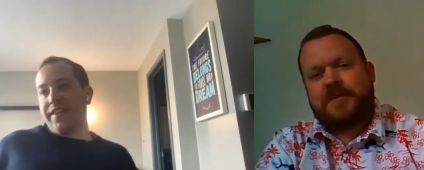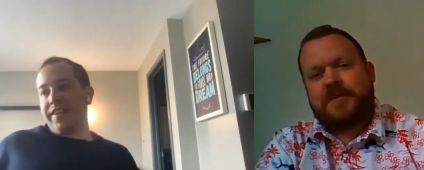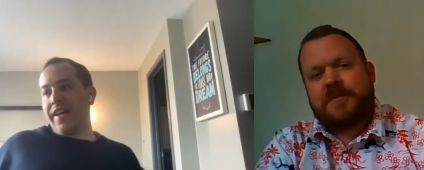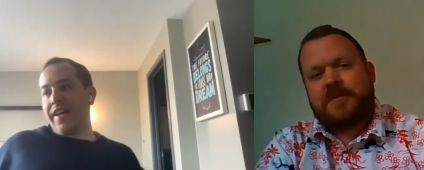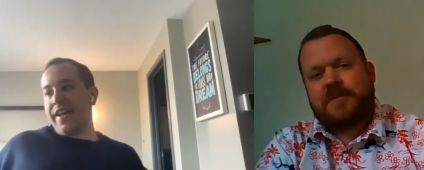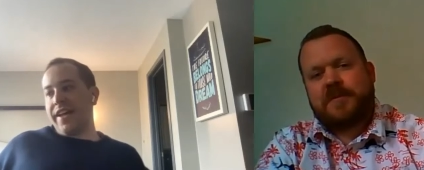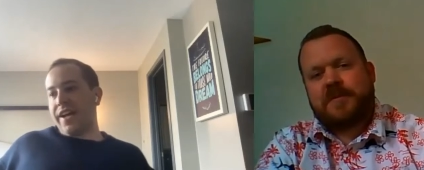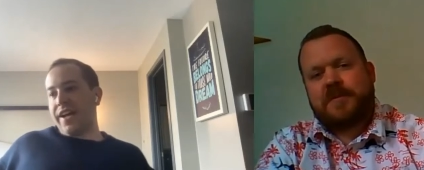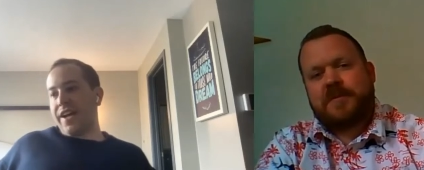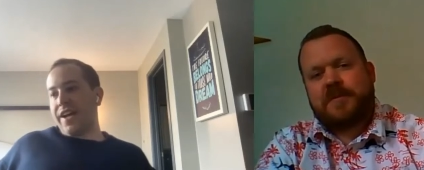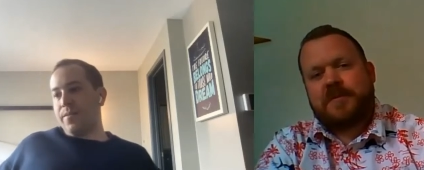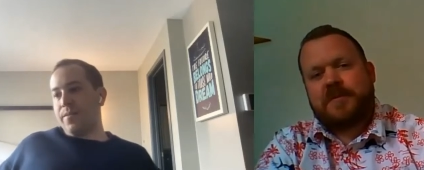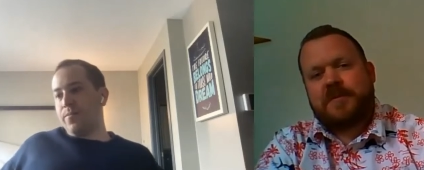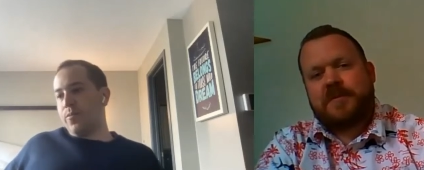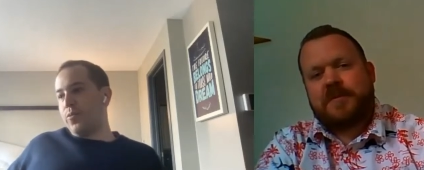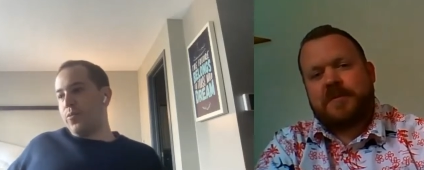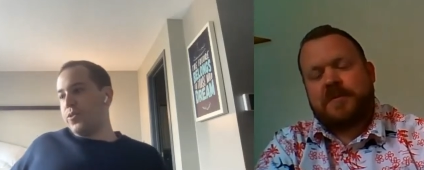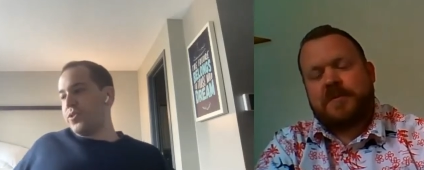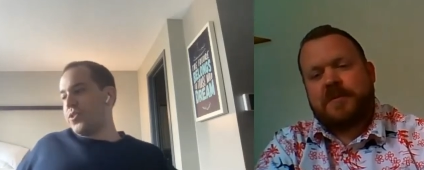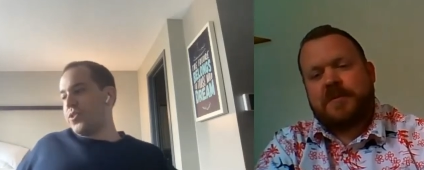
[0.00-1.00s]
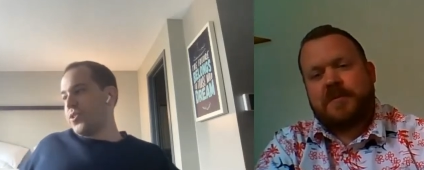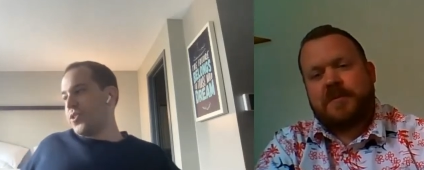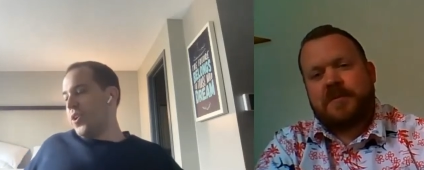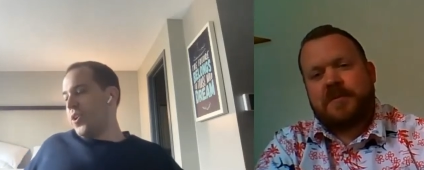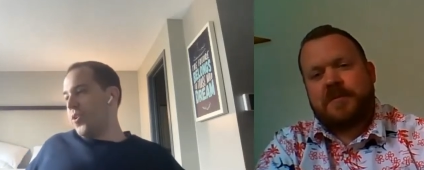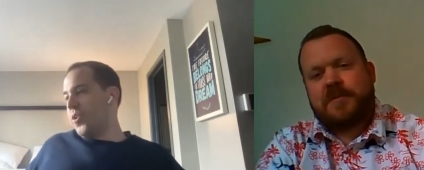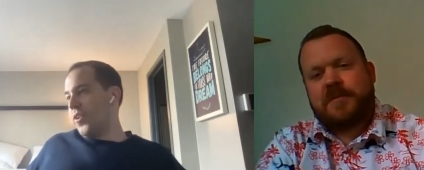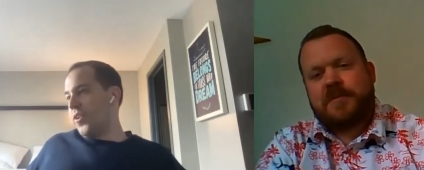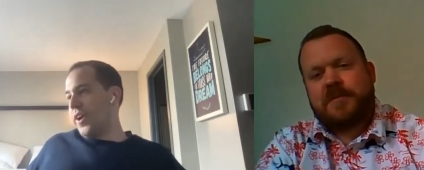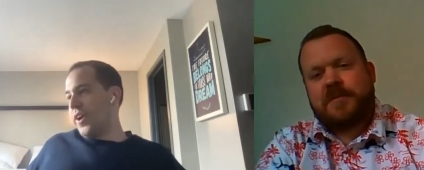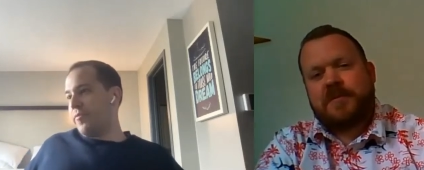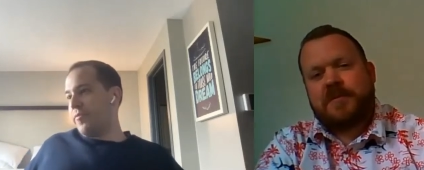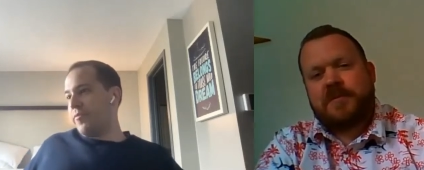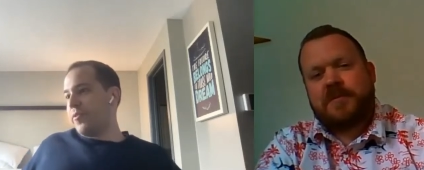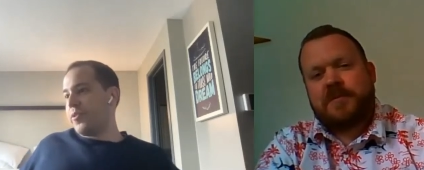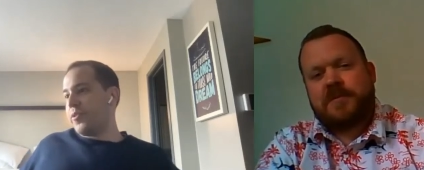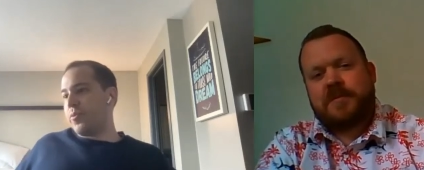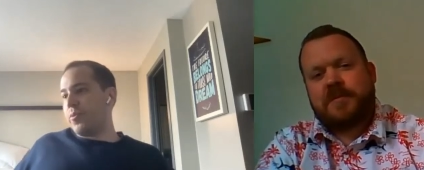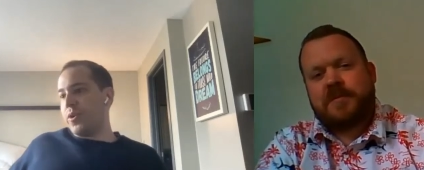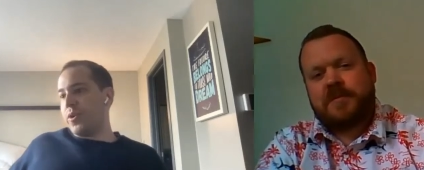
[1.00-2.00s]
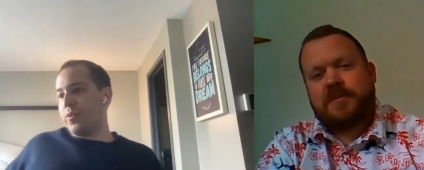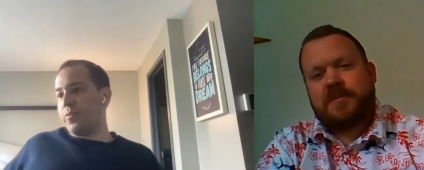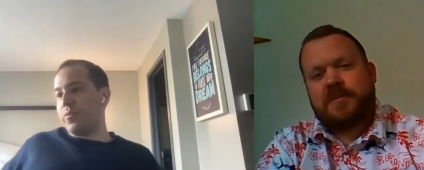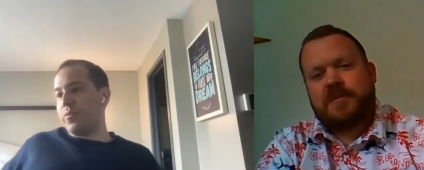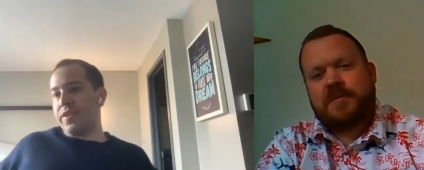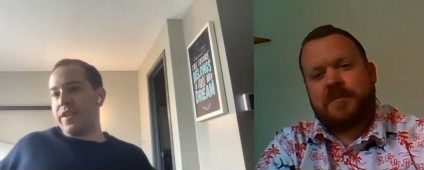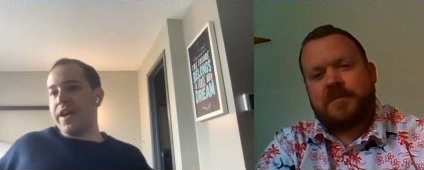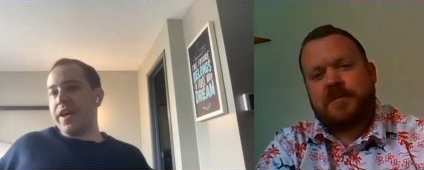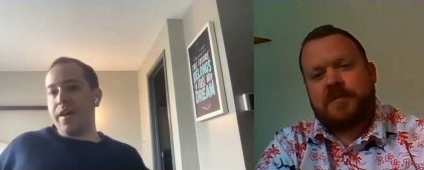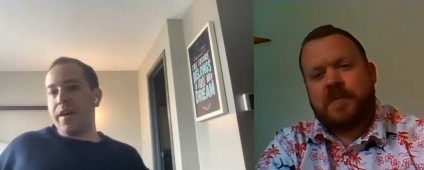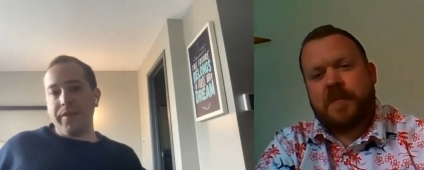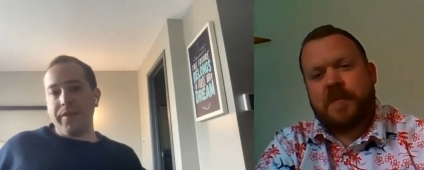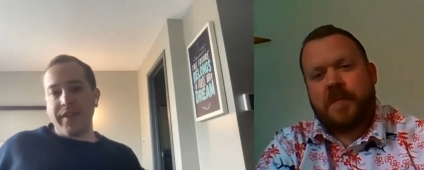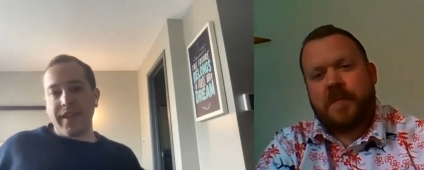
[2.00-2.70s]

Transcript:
Speaker 1: and like, I was so grateful to work with him.